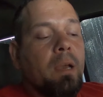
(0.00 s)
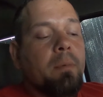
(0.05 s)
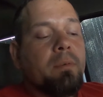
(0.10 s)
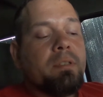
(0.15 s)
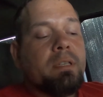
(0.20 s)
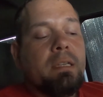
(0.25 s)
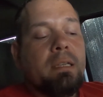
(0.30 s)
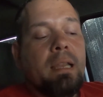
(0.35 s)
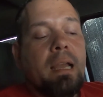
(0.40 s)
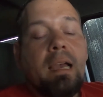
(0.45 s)
That
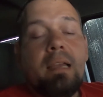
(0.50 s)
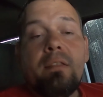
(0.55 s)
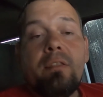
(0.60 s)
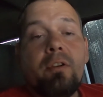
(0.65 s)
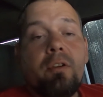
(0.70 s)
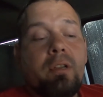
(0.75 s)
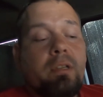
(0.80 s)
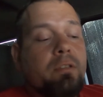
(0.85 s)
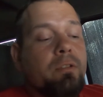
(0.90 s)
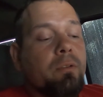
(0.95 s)
was at
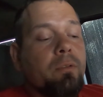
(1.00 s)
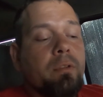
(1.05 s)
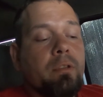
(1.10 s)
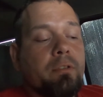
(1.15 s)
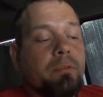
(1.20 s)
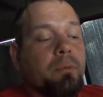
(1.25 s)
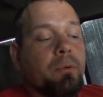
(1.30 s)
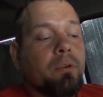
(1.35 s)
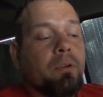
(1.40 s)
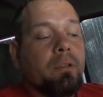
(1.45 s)
9:32
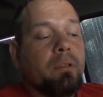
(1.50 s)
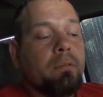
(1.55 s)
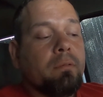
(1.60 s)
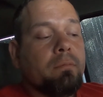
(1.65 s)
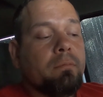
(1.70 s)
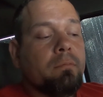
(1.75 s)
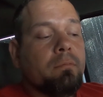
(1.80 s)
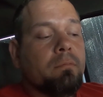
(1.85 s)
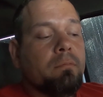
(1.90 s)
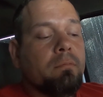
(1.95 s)
this
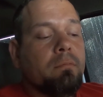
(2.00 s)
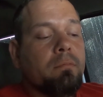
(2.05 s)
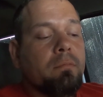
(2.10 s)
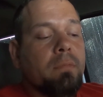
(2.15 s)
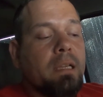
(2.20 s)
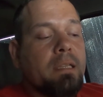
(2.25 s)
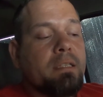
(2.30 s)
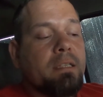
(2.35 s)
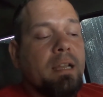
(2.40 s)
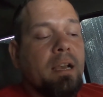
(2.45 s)
morning.
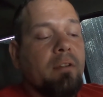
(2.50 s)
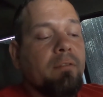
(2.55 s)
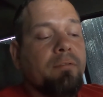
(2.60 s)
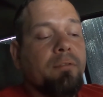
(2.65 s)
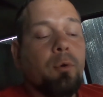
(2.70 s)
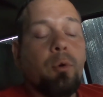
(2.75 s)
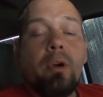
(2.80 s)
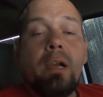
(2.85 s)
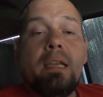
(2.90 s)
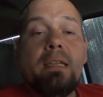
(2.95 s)
It's now
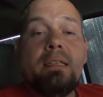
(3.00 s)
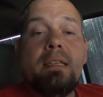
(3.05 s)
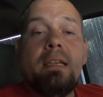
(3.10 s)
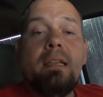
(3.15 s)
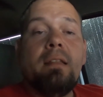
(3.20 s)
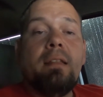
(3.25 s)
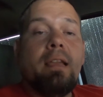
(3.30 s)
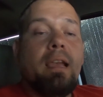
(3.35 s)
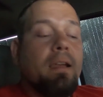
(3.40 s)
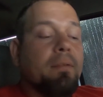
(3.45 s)
4:18
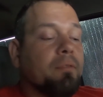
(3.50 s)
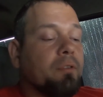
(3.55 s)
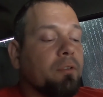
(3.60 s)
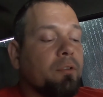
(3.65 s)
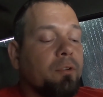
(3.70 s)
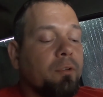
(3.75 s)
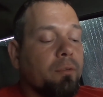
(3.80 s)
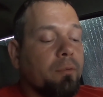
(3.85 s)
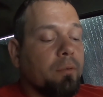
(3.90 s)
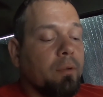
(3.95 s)
in the
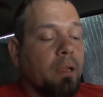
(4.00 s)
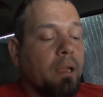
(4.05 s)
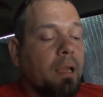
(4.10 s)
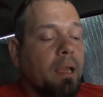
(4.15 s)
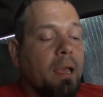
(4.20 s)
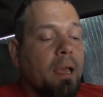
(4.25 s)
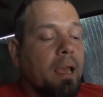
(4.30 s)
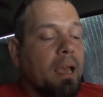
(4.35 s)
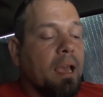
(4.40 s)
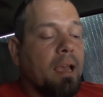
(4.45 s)

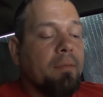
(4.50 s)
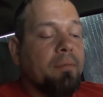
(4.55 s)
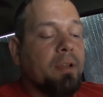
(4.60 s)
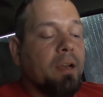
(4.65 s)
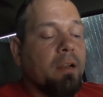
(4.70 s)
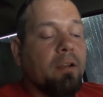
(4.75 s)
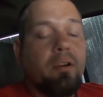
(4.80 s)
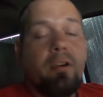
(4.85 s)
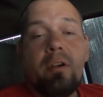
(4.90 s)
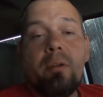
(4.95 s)
afternoon. Have
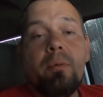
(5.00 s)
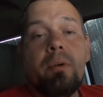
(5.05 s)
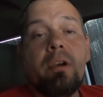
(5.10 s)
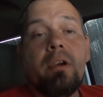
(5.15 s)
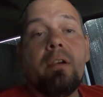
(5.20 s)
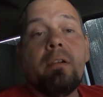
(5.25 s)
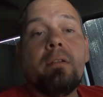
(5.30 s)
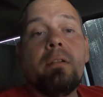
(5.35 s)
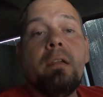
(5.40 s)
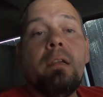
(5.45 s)
not heard a
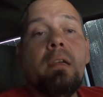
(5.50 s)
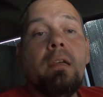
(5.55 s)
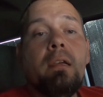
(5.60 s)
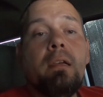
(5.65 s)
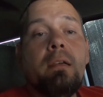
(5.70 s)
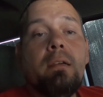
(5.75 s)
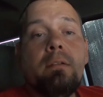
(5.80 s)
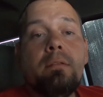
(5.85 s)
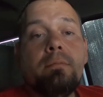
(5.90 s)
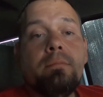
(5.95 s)
word.
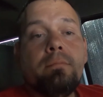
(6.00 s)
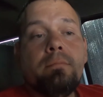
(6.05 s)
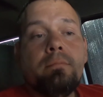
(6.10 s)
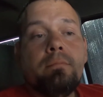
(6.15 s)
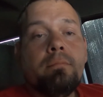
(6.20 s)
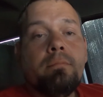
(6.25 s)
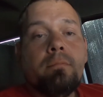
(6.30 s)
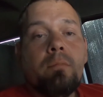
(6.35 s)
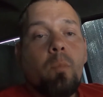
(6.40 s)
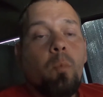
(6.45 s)

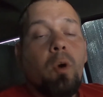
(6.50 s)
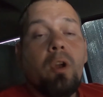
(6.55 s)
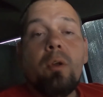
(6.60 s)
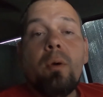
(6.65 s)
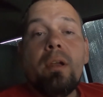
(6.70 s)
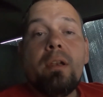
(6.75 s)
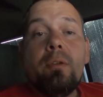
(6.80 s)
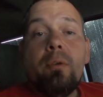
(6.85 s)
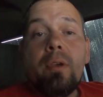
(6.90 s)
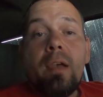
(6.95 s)
What
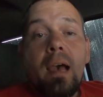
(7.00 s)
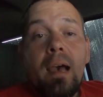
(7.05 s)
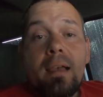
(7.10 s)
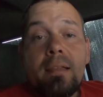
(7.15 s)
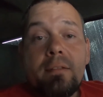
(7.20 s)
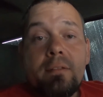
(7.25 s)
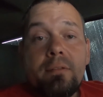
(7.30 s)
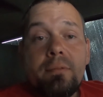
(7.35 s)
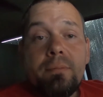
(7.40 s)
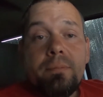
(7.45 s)
do I do,
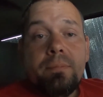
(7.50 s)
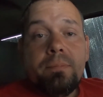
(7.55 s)
guys?